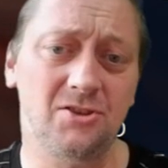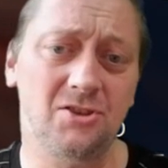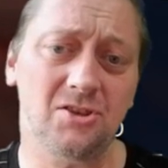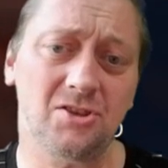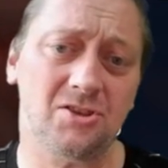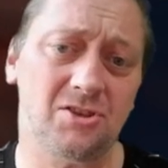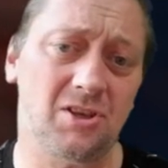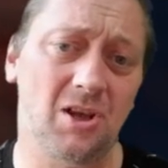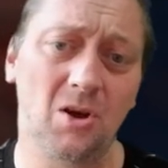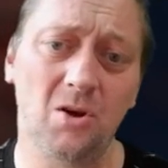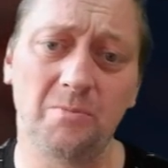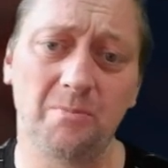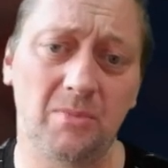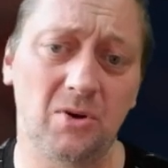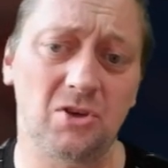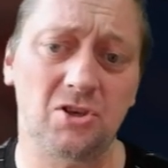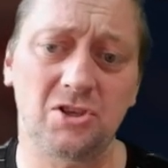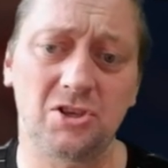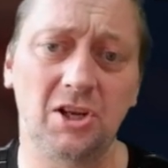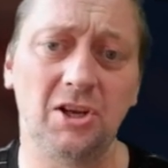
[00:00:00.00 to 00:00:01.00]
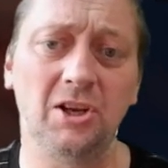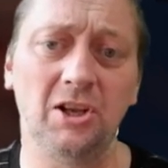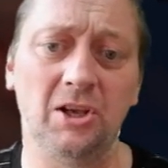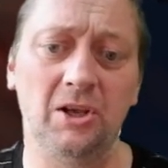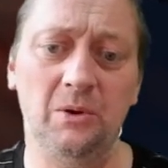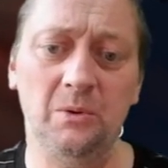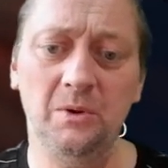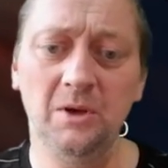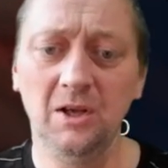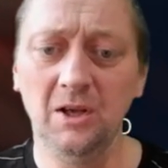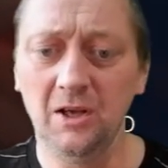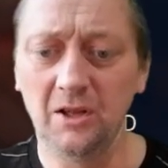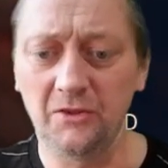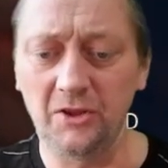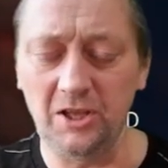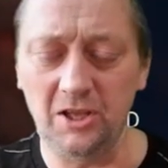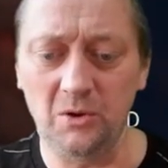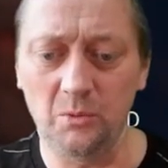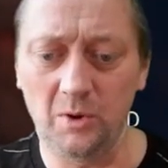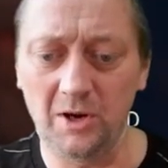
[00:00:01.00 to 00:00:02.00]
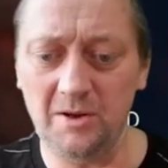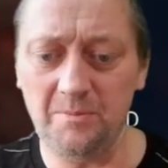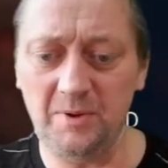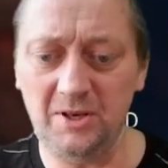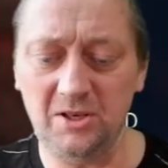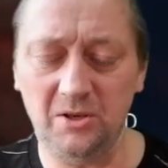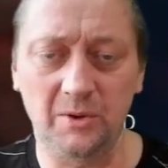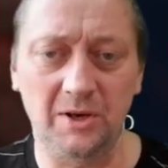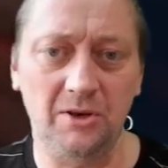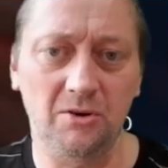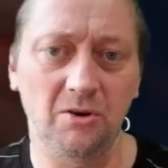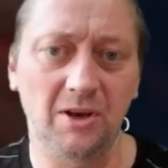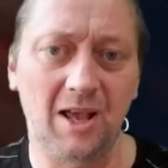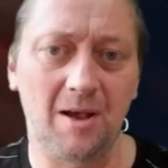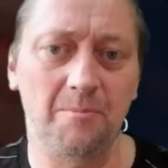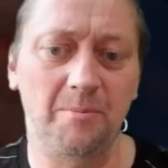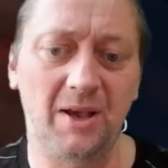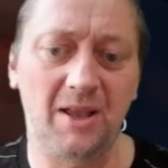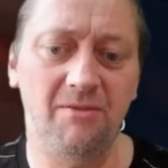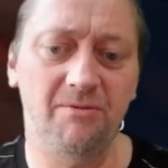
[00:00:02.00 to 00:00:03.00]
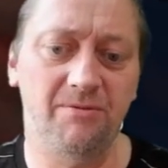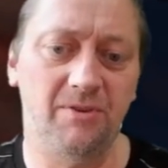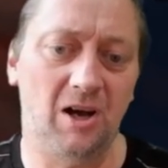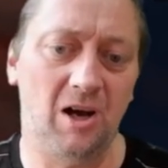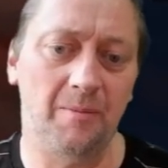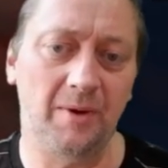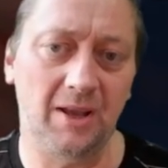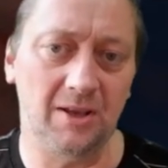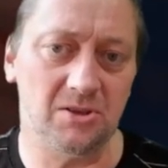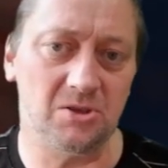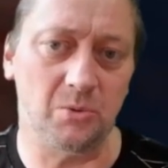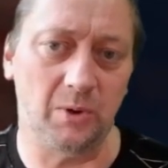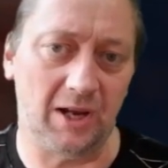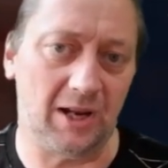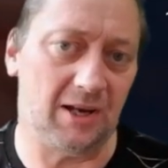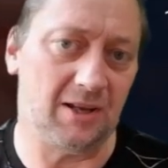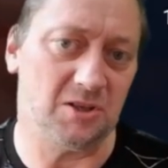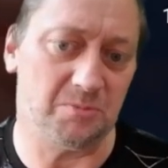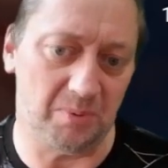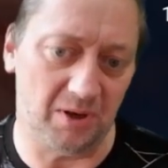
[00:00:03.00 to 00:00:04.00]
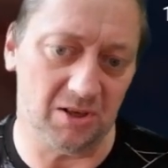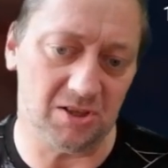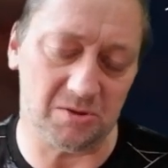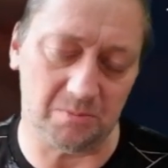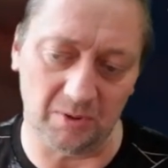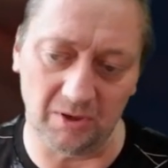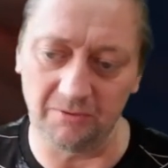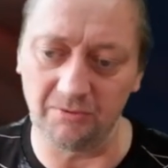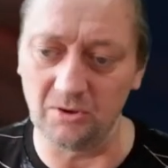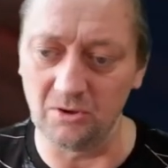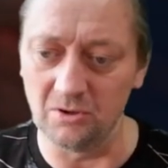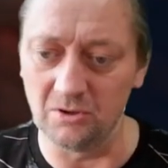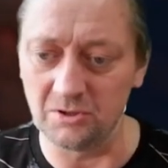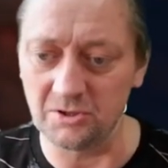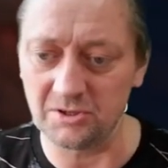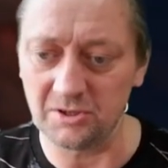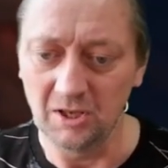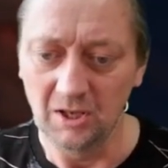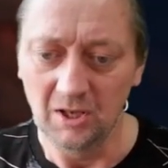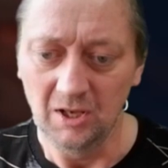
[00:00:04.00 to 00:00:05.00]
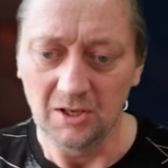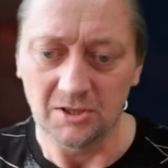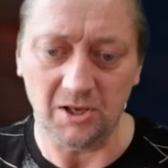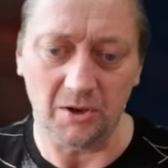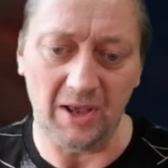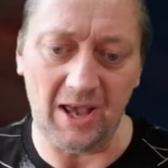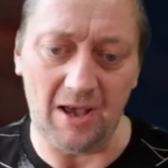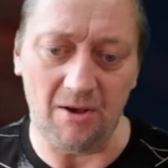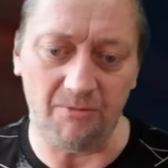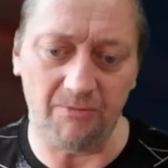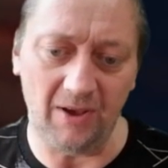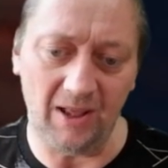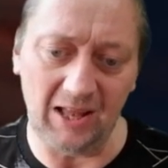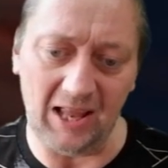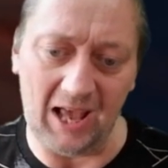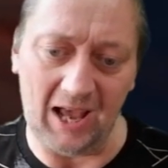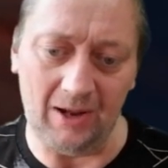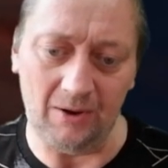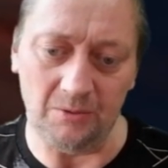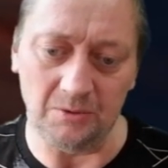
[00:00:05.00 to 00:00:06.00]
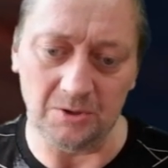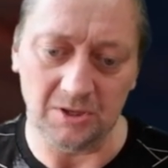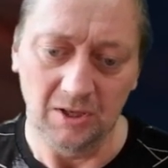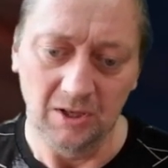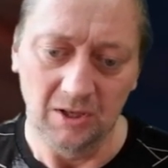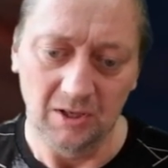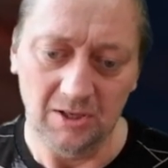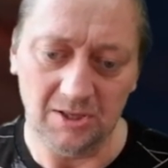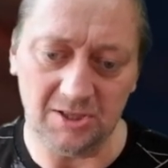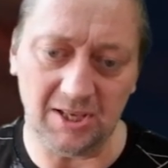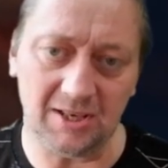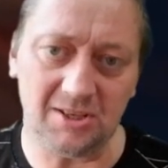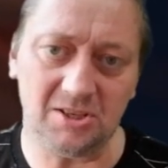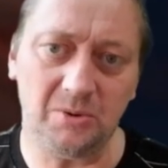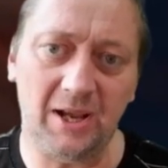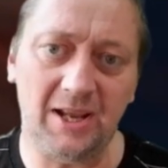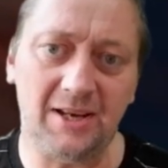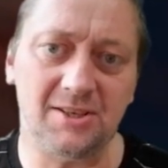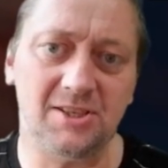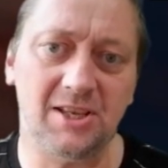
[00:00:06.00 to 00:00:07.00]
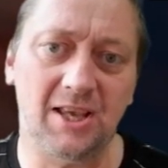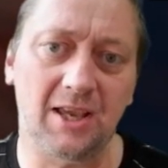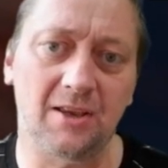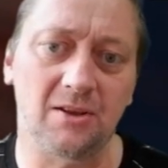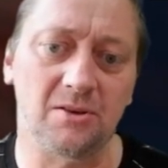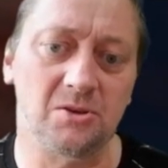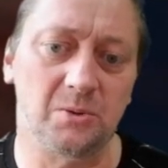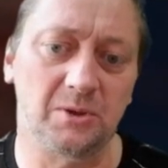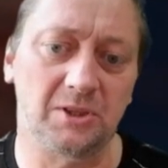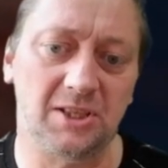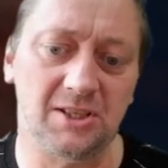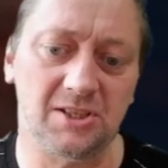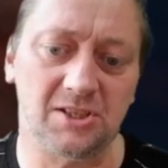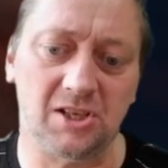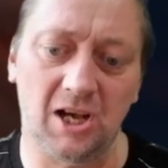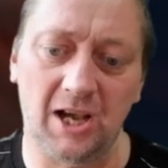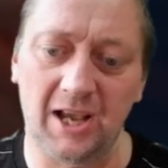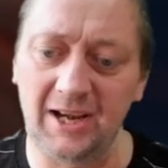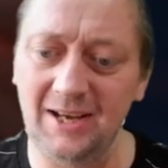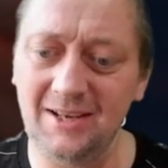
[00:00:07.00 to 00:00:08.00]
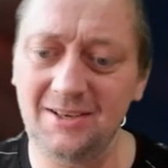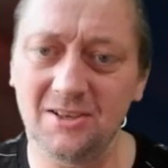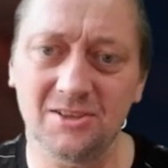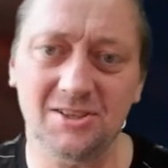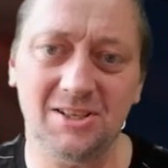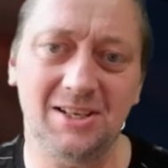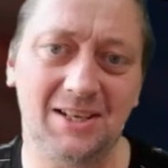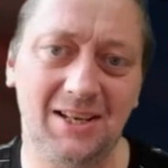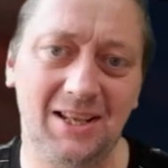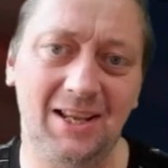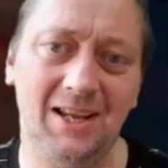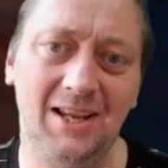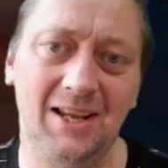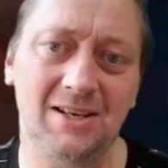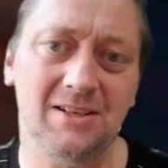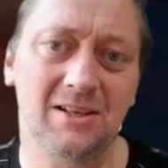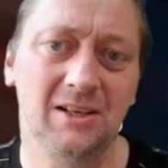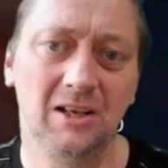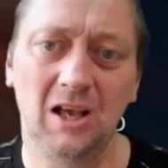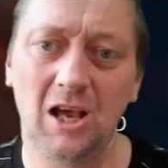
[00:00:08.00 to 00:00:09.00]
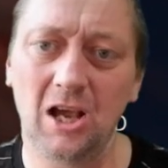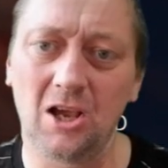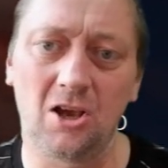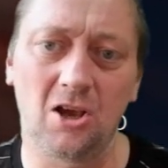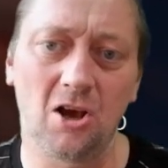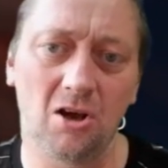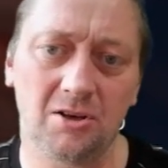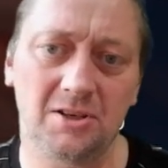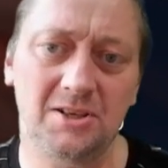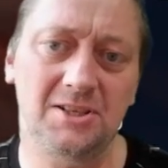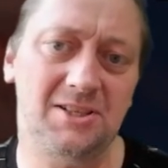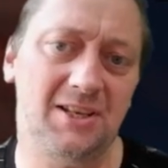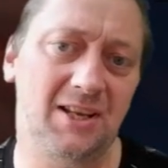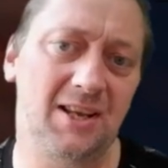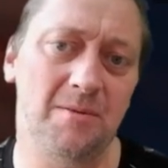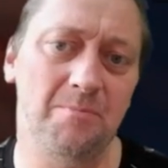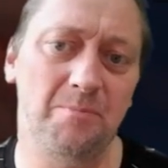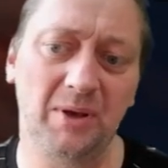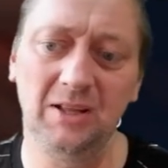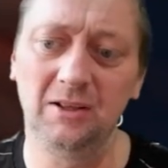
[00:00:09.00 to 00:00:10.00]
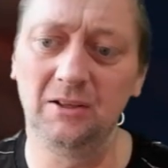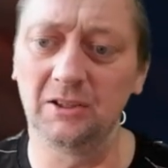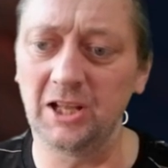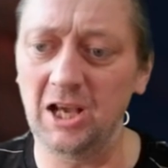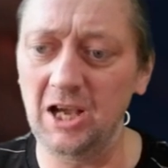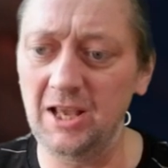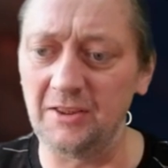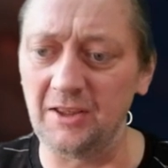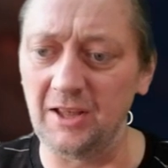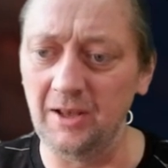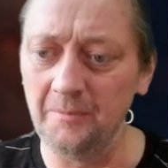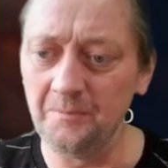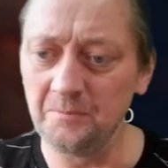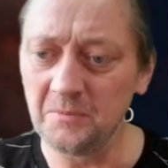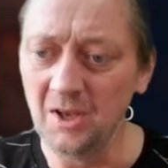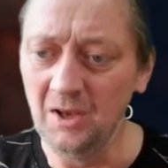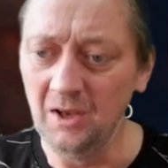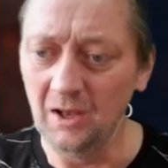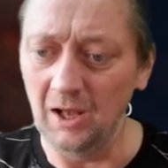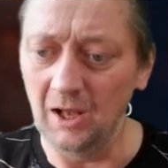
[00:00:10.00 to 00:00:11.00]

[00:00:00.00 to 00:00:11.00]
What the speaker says: There's just so much to do that you want to be doing your campaign farming as quickly as possible, of course. So yeah, Fellhound, 6 to 8 seconds with this guy, and he doesn't need a god tier build either.